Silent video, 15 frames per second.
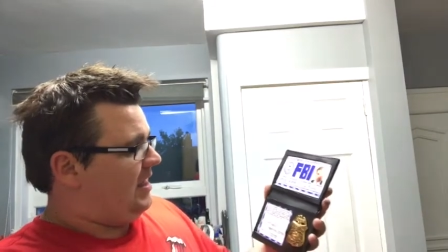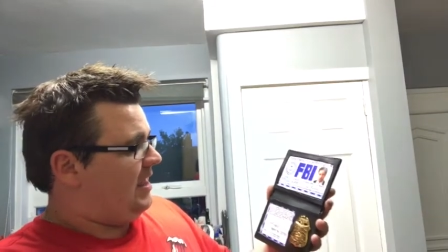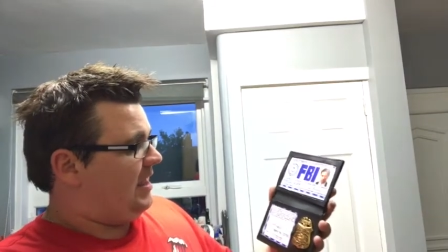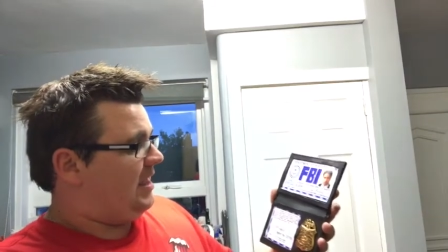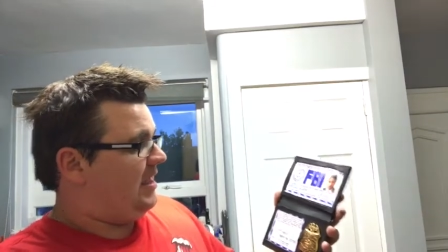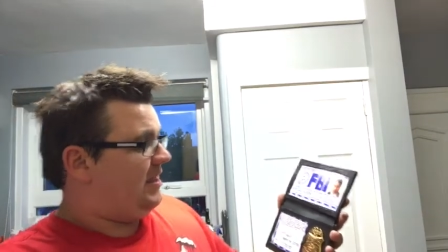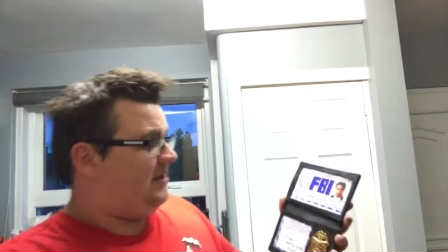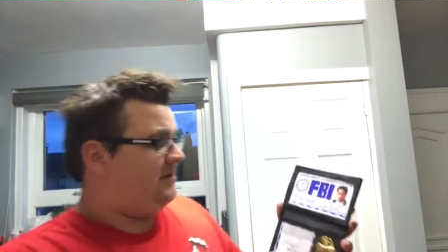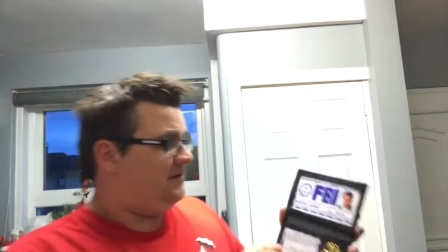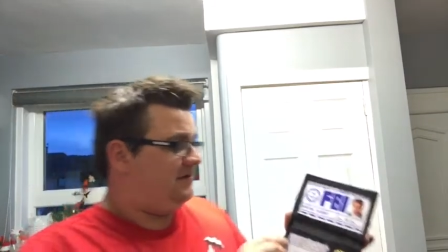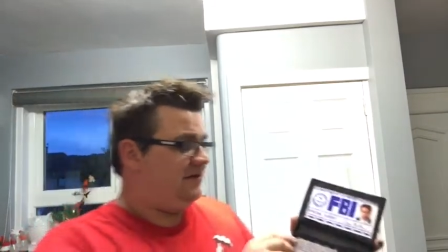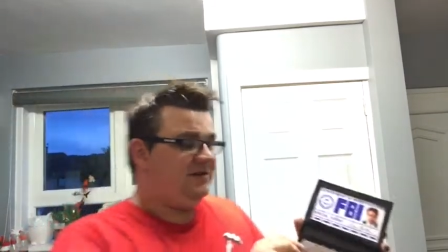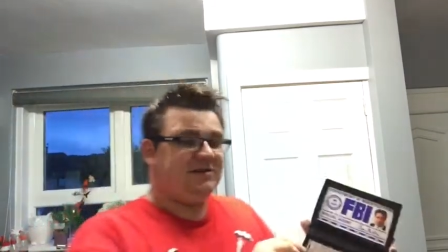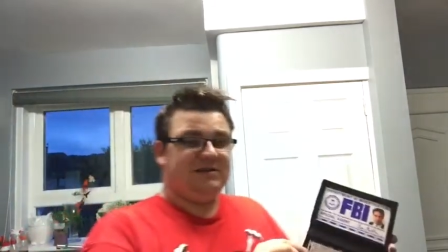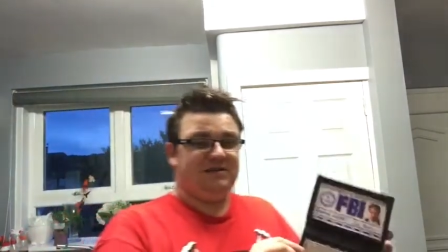Uh,
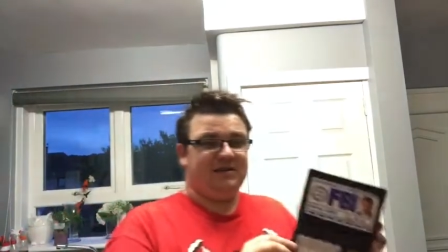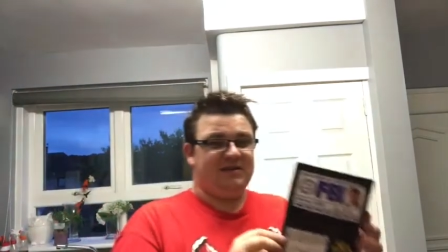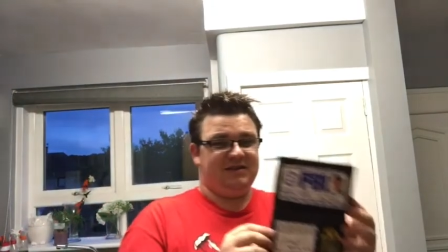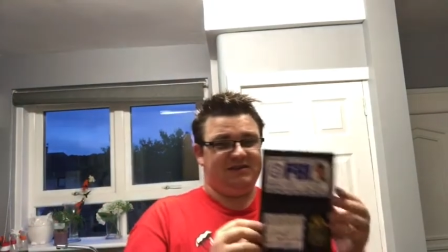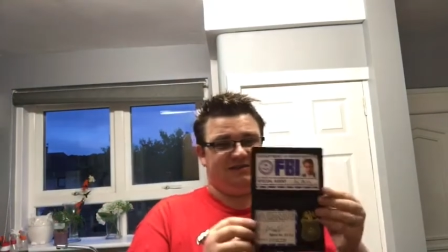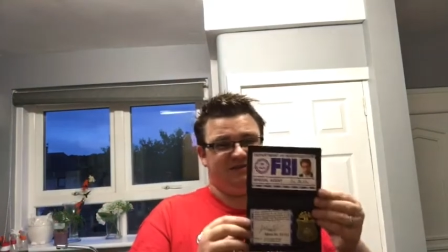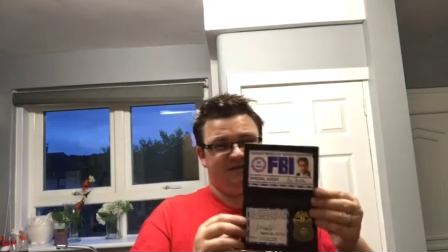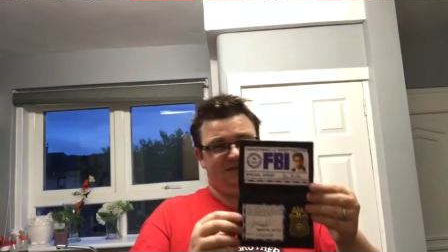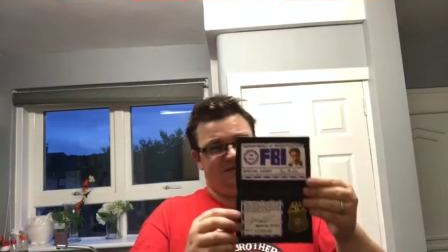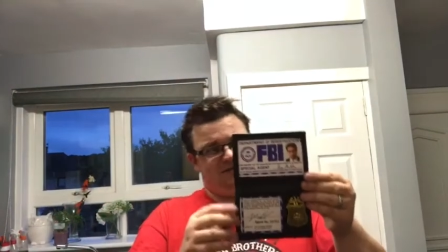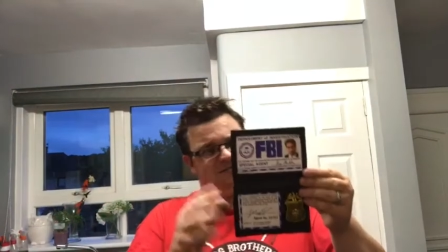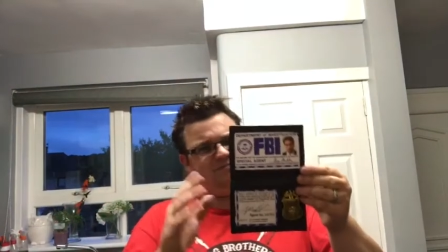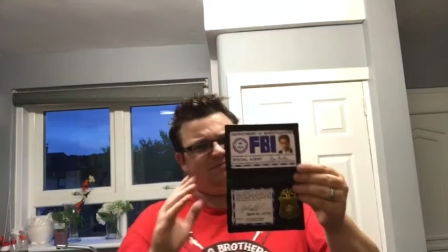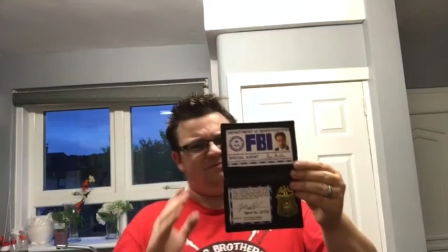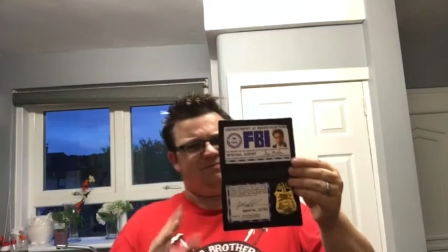like I said, this is
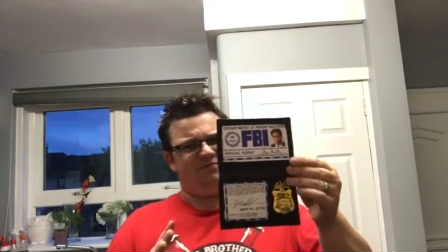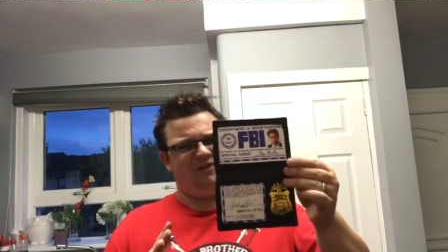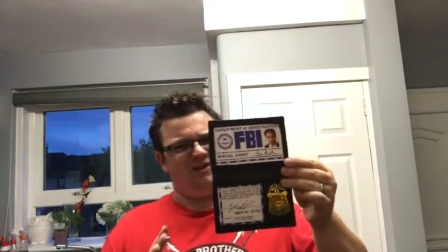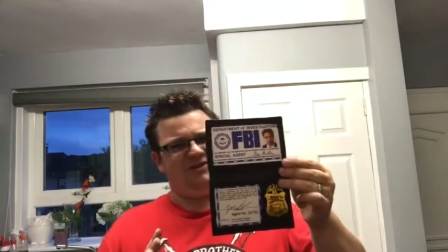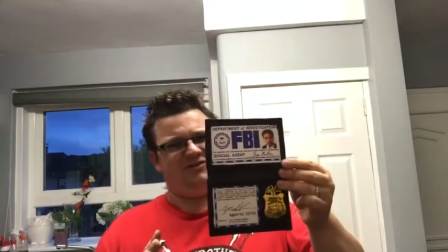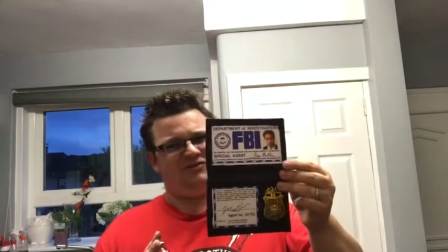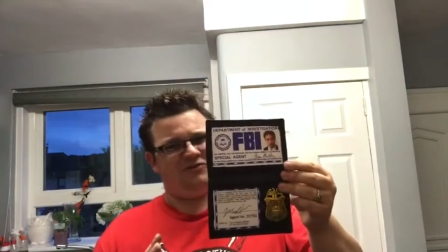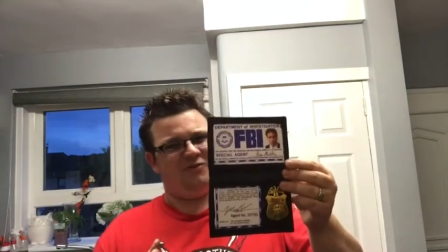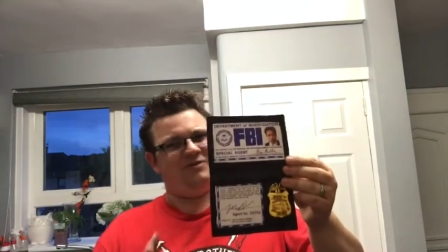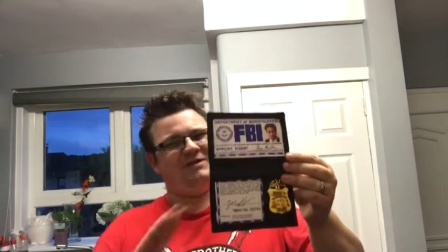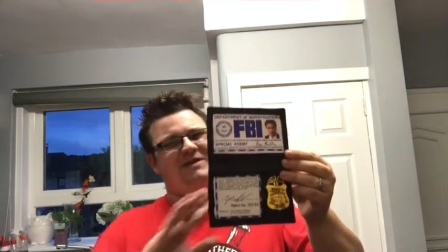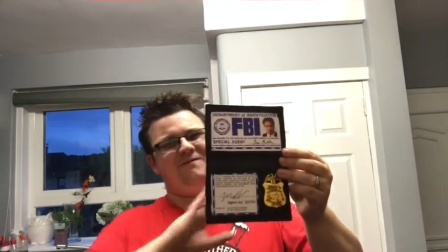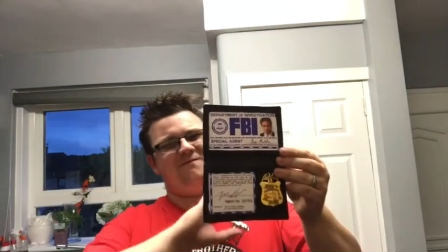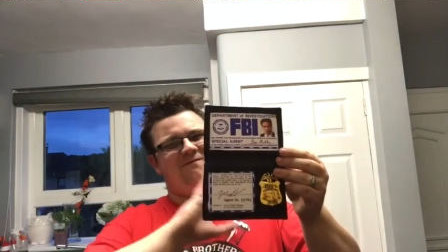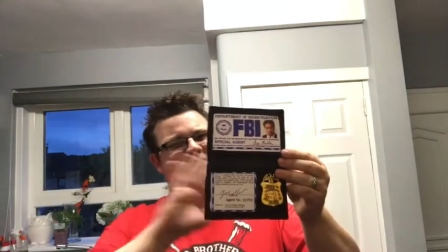pretty
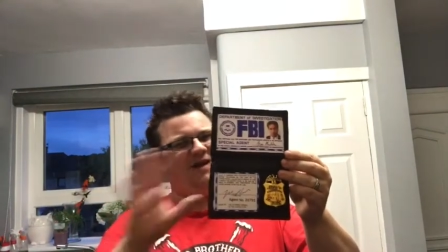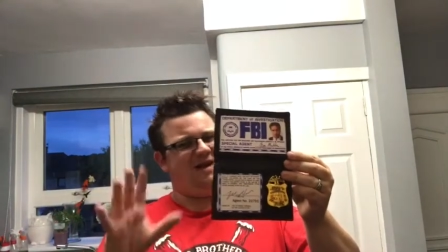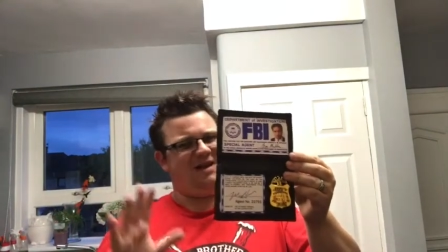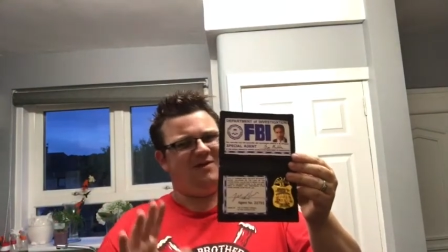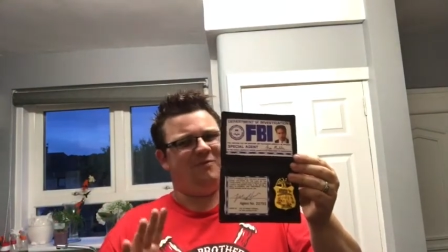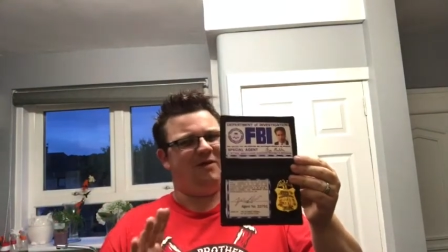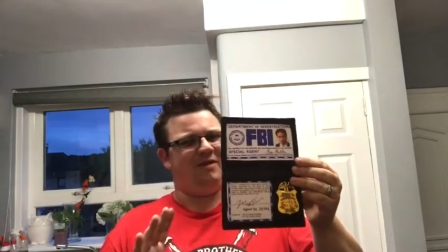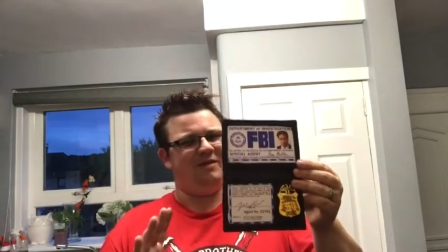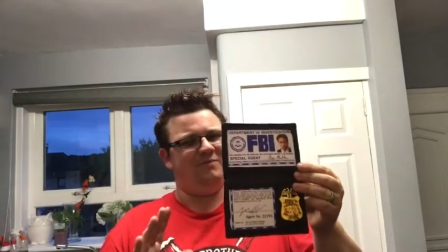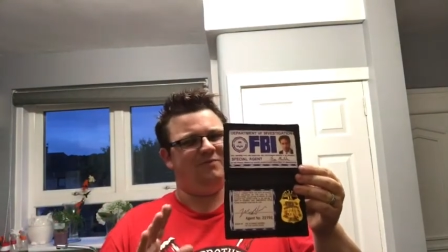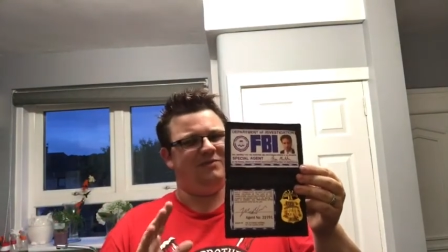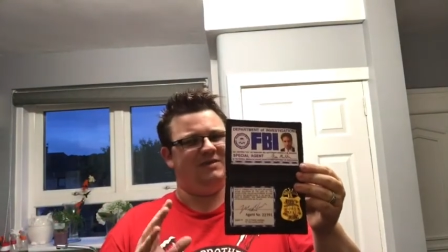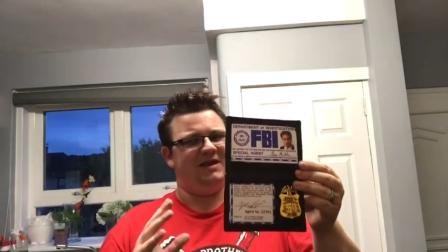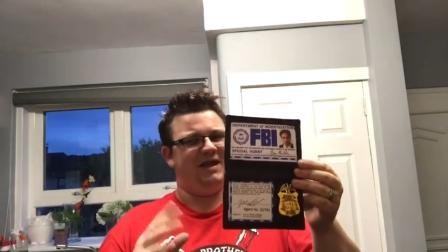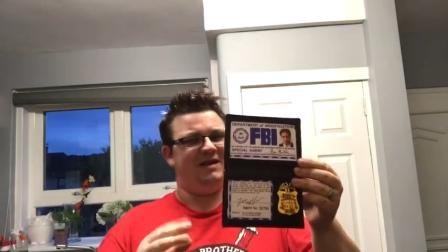shoddy, very quickly
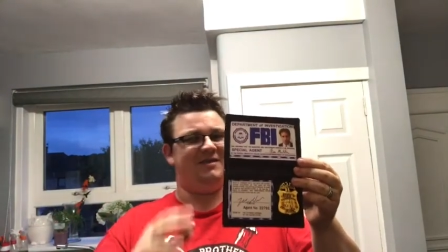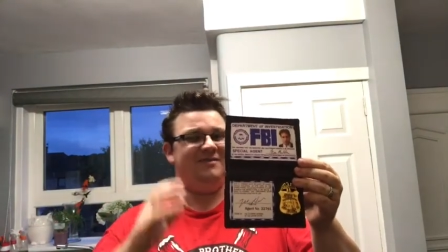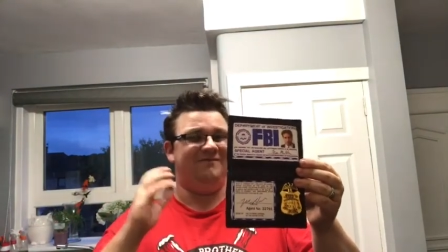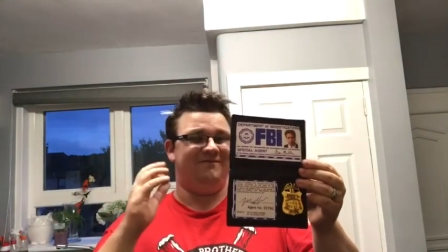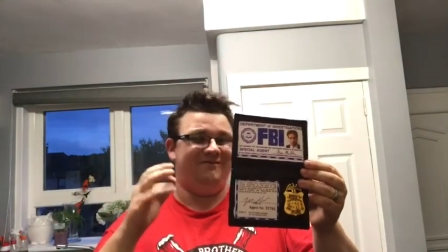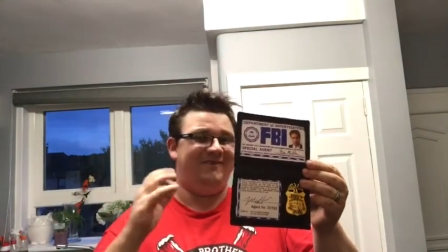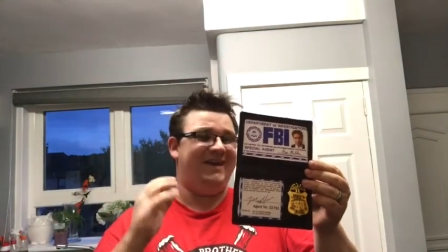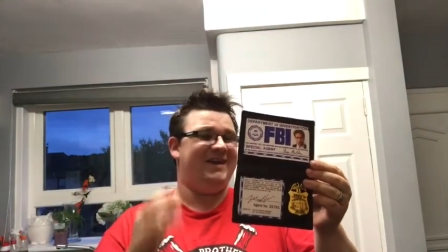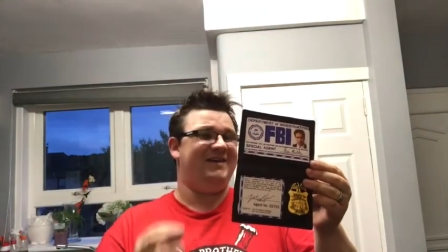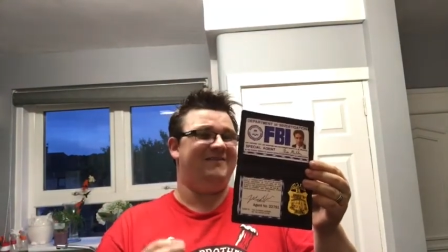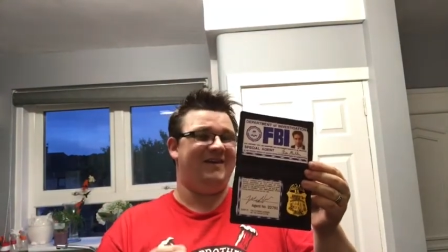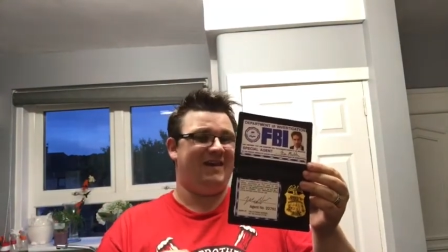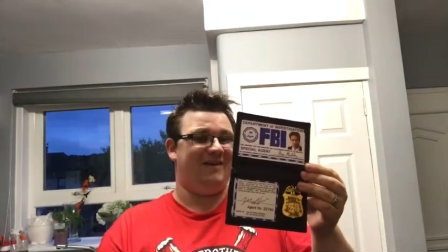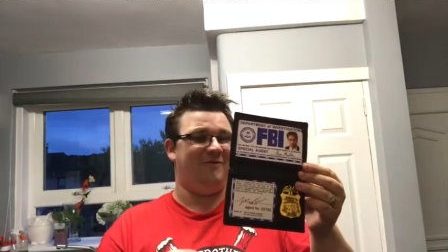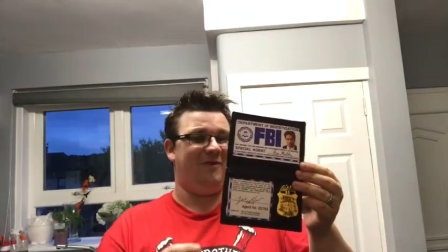put together, very,
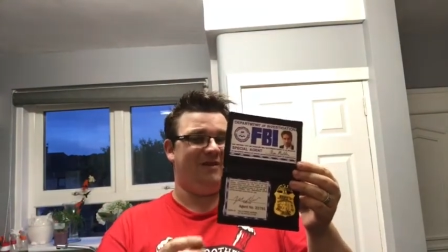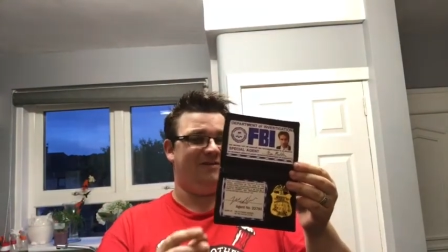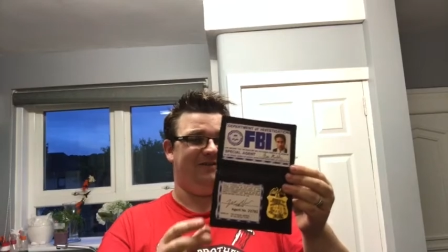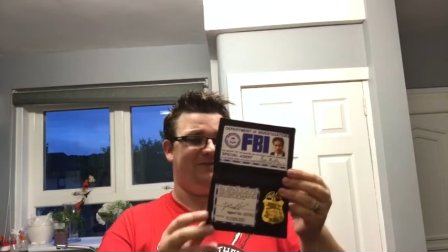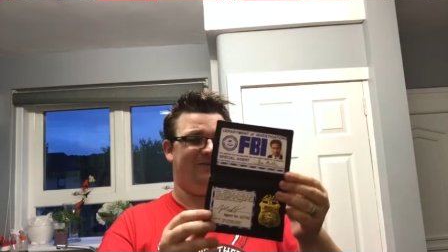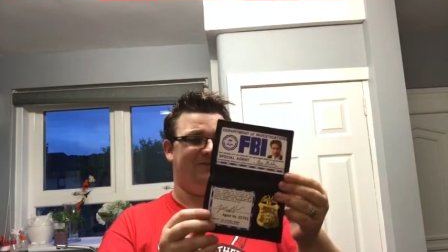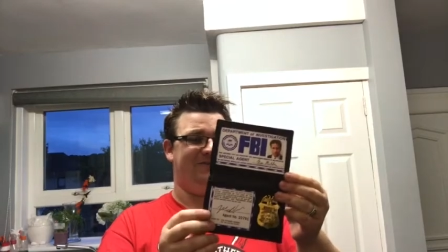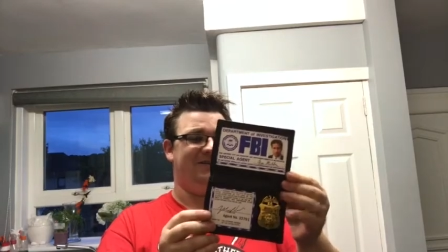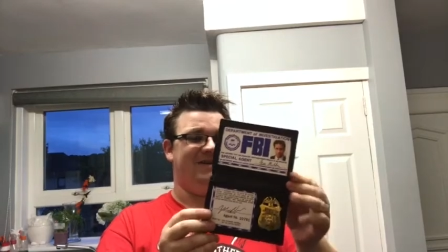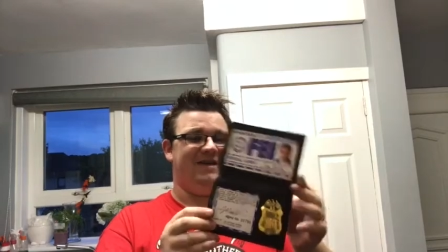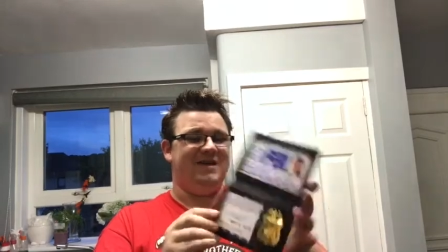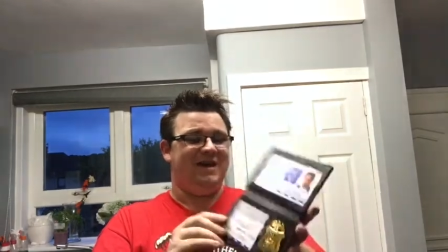very quickly done.